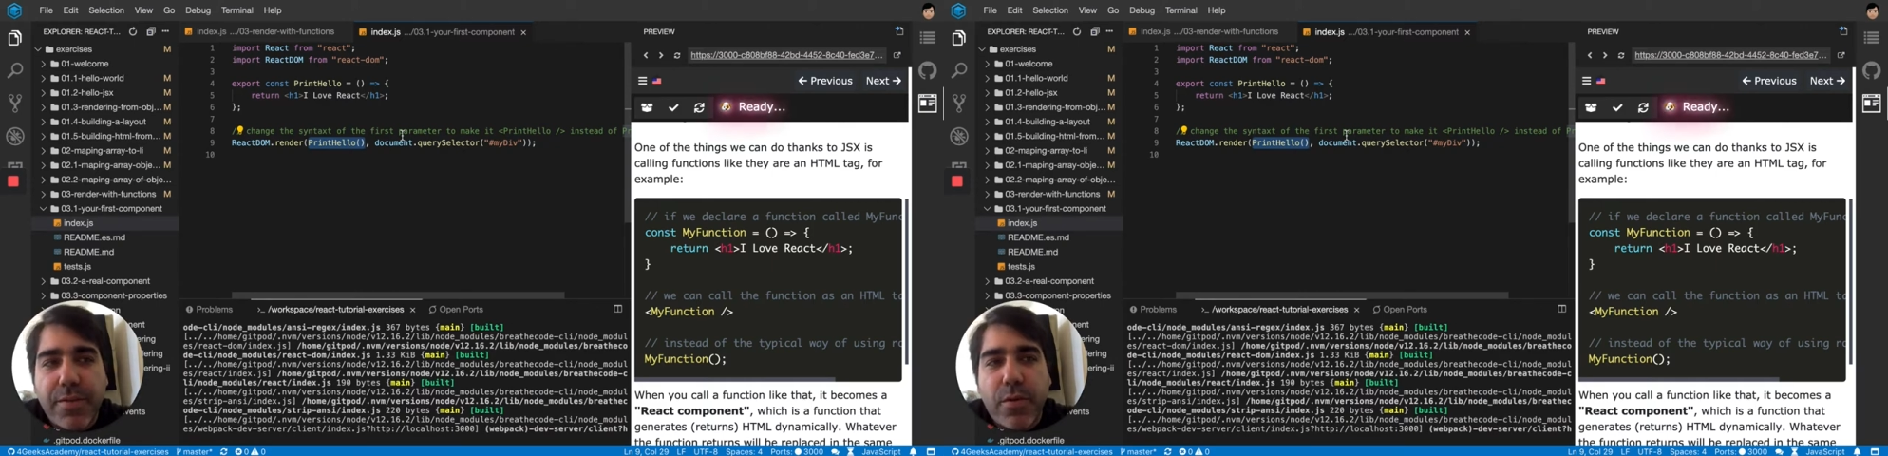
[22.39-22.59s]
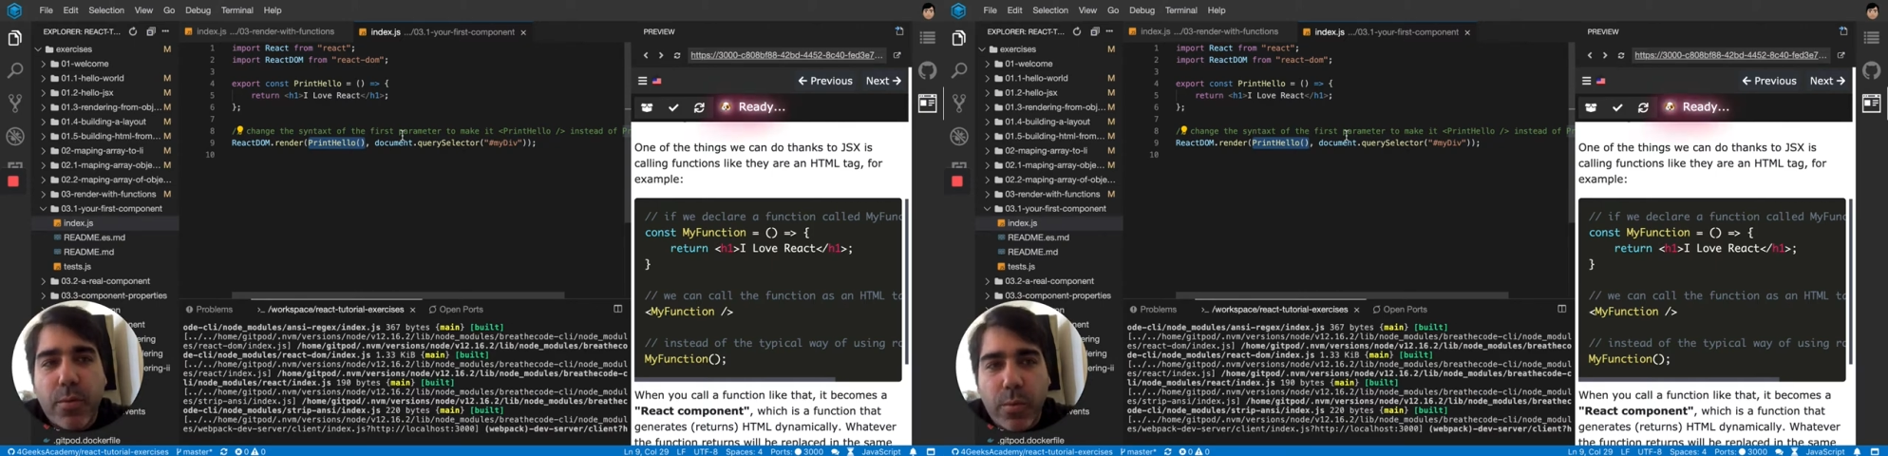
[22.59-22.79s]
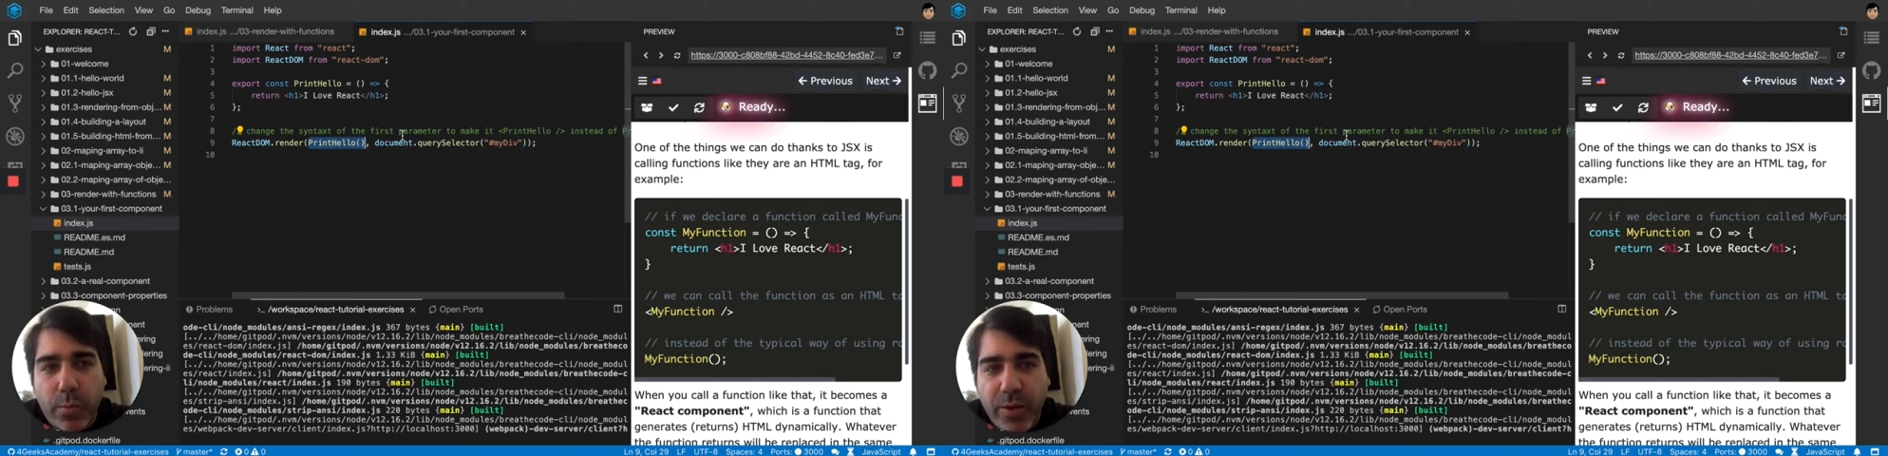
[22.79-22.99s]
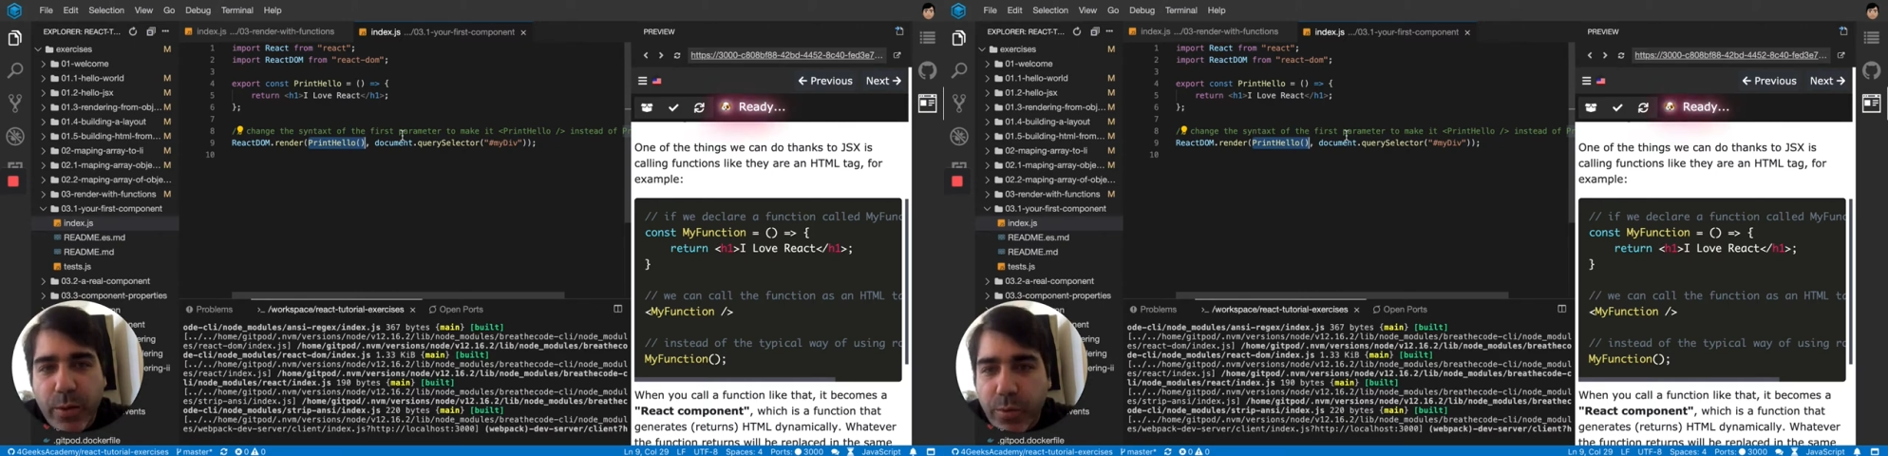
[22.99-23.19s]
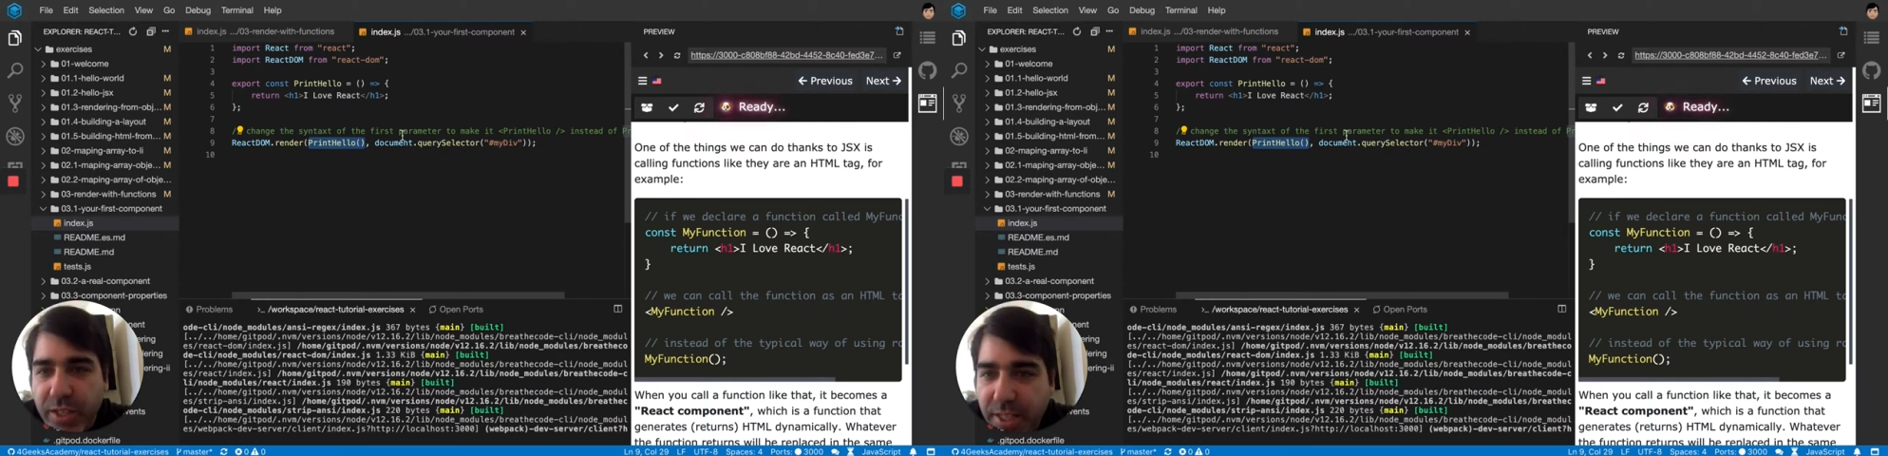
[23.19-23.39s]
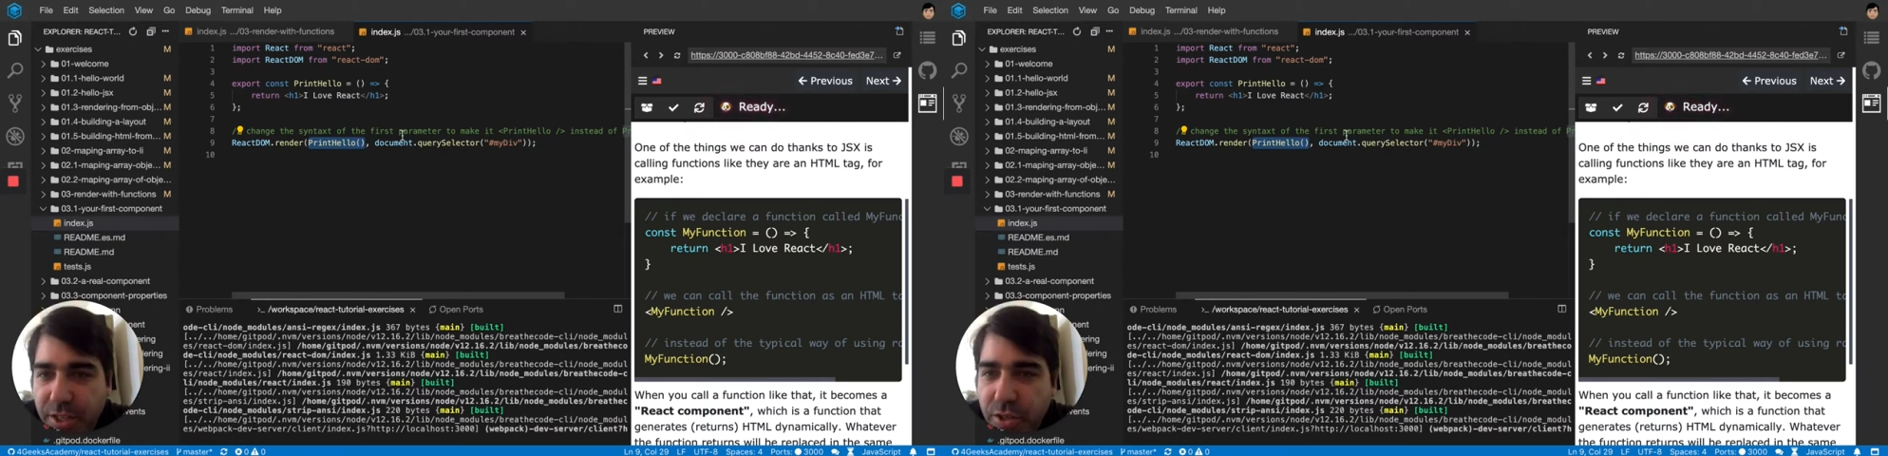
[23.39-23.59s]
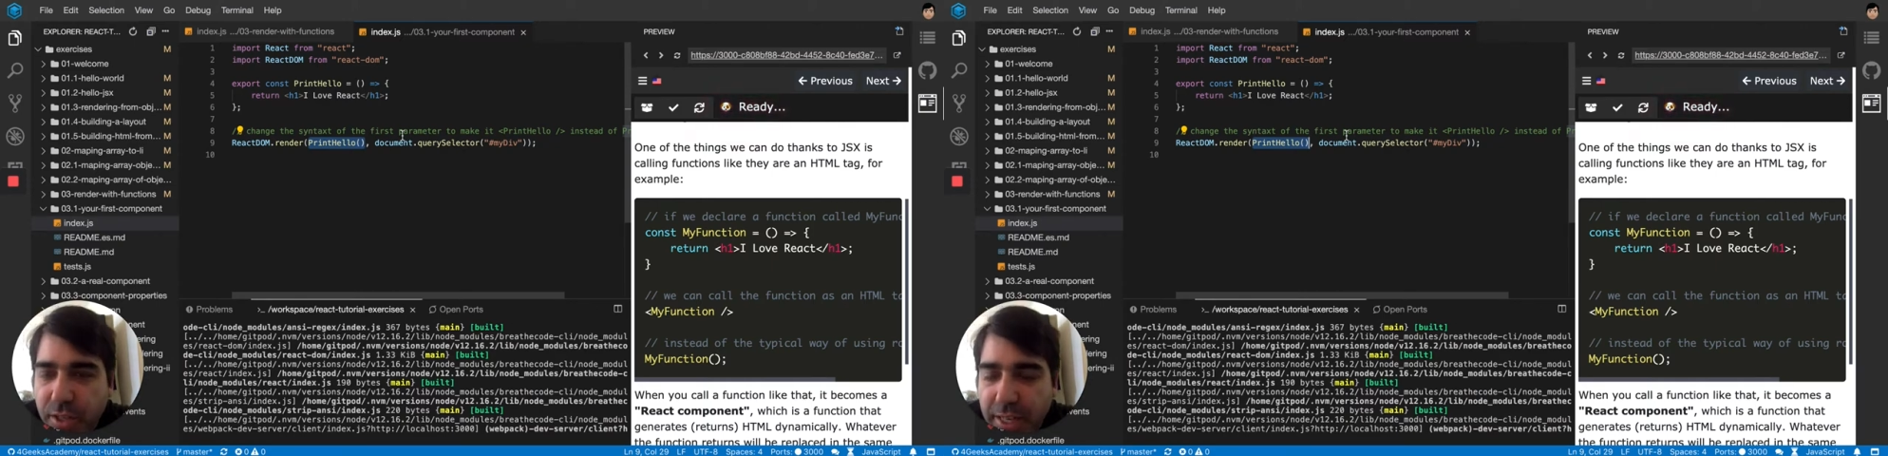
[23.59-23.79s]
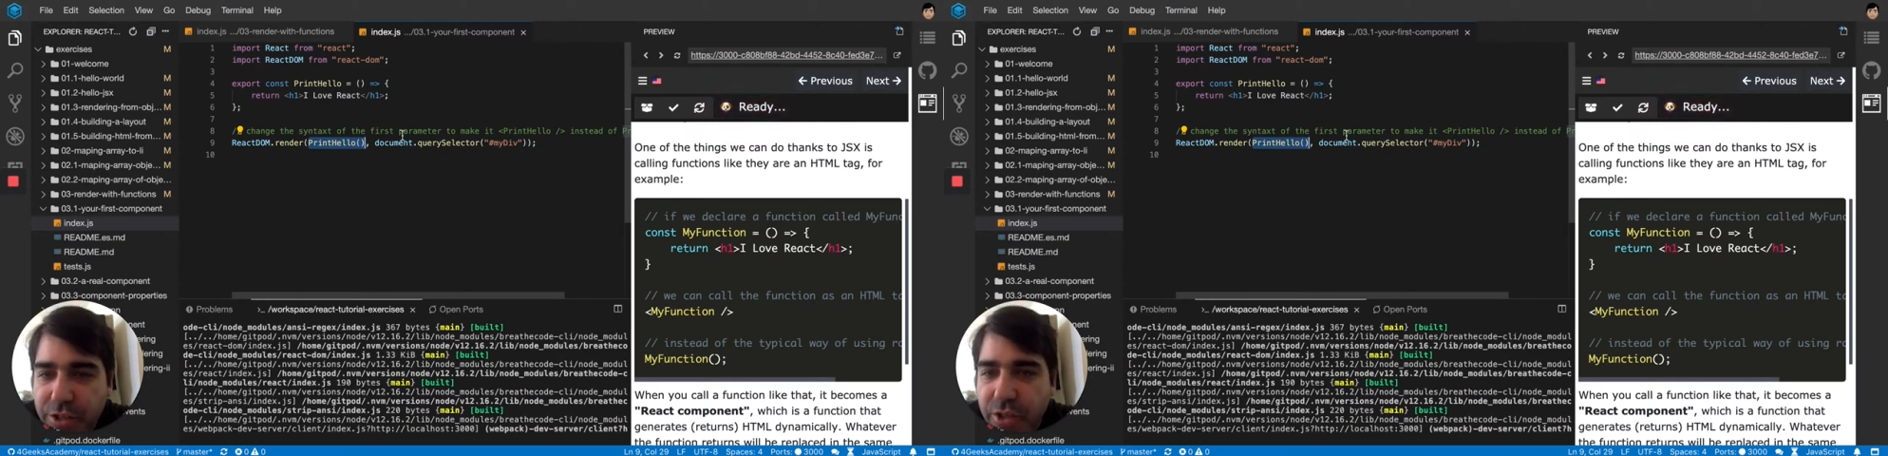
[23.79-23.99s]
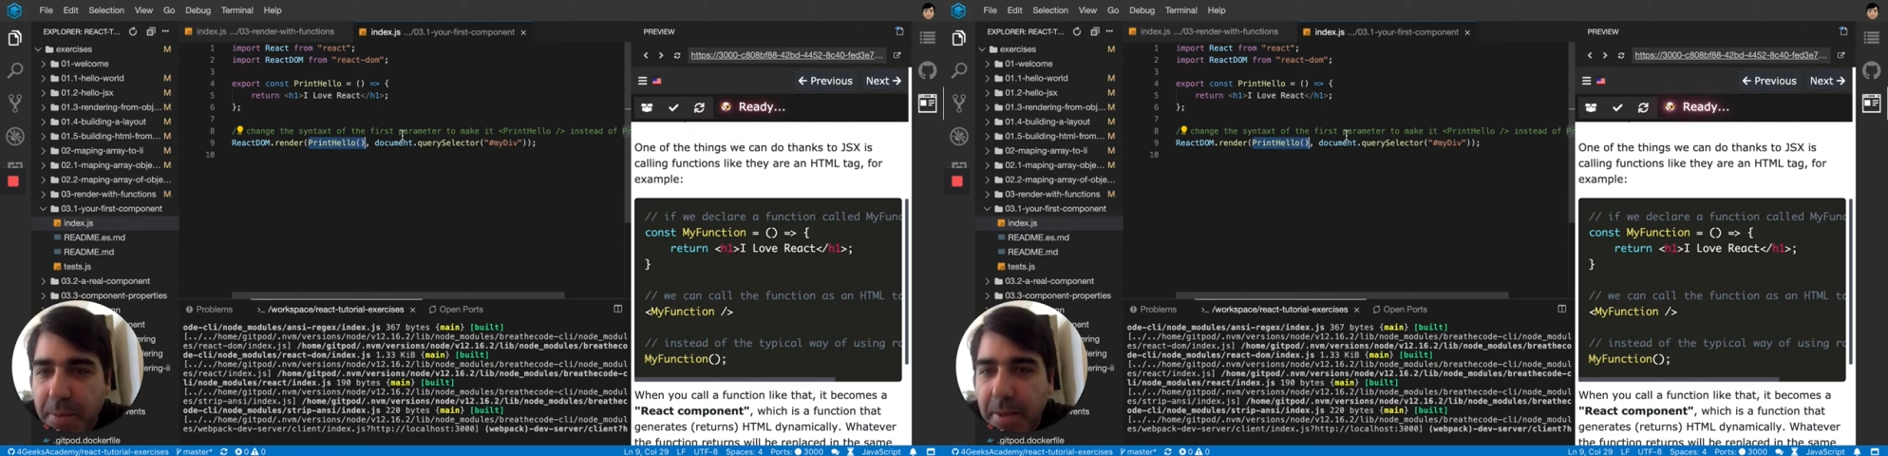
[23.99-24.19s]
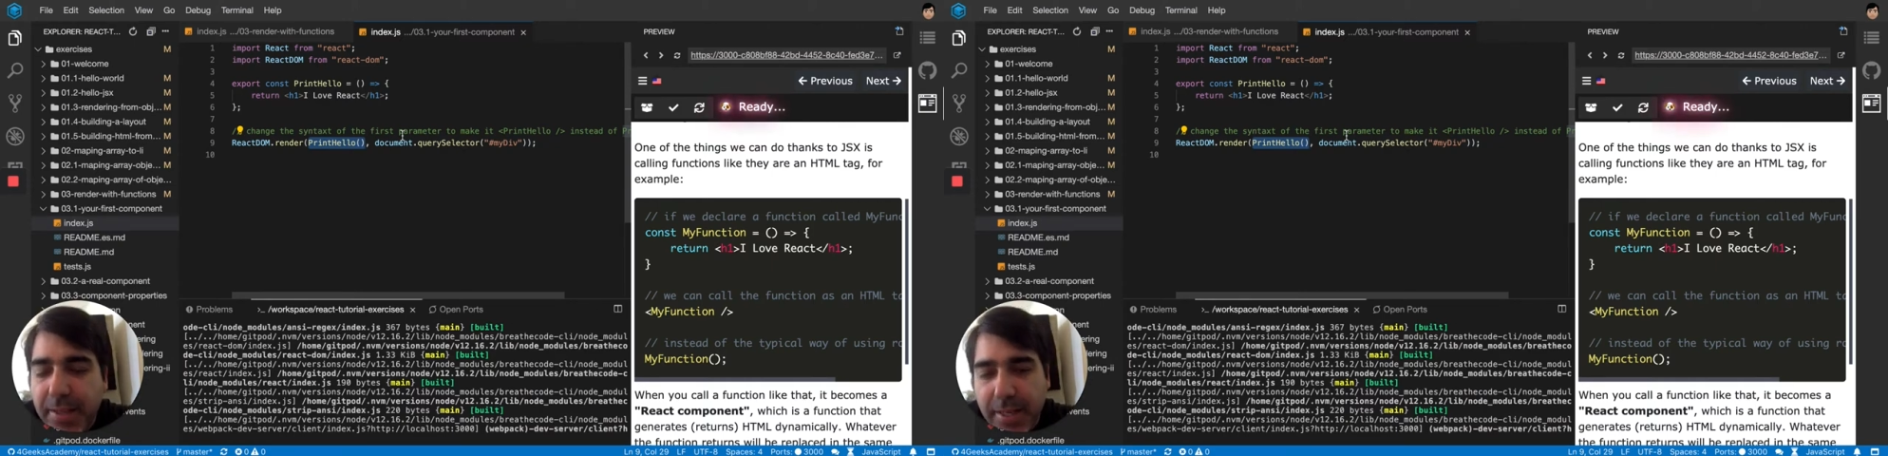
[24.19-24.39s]
for reutilization the
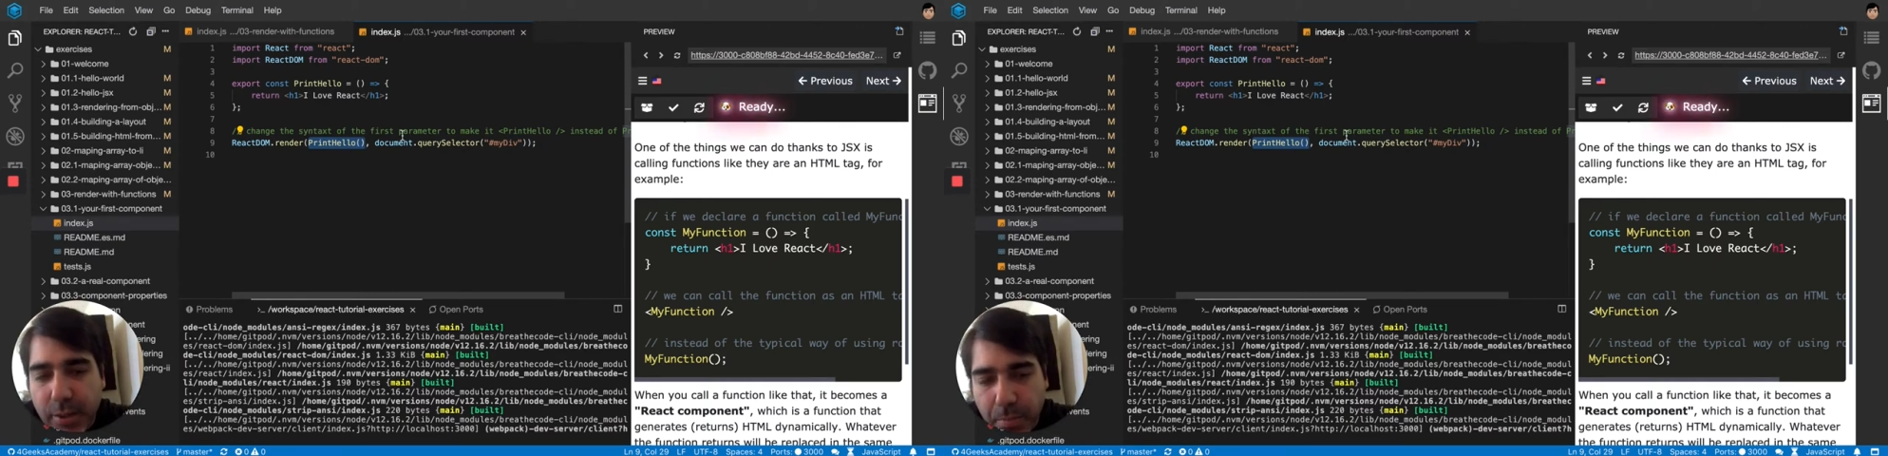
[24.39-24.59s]
HTML in a